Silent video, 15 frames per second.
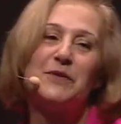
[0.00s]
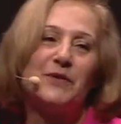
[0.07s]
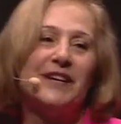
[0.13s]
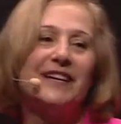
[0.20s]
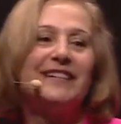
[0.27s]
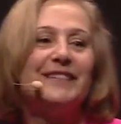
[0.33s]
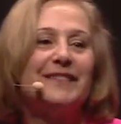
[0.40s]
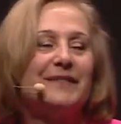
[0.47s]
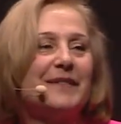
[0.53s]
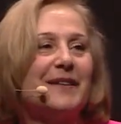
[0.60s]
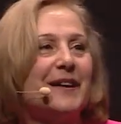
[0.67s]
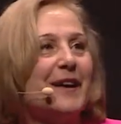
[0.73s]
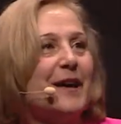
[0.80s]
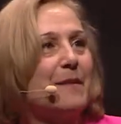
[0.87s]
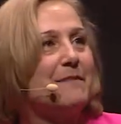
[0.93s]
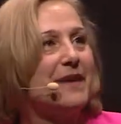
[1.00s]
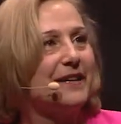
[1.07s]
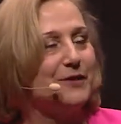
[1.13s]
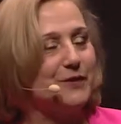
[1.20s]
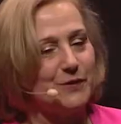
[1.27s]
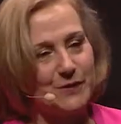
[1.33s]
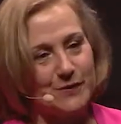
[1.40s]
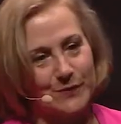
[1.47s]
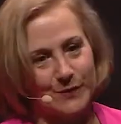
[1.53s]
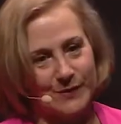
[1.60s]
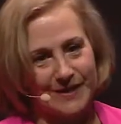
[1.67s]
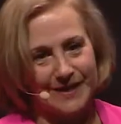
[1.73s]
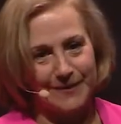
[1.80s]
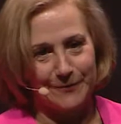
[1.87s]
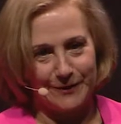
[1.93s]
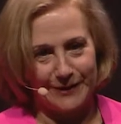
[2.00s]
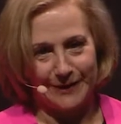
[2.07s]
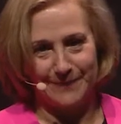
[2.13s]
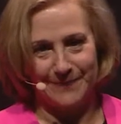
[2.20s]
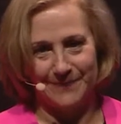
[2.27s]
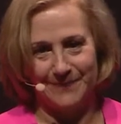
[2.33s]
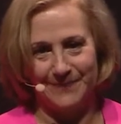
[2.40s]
Red matters for safety.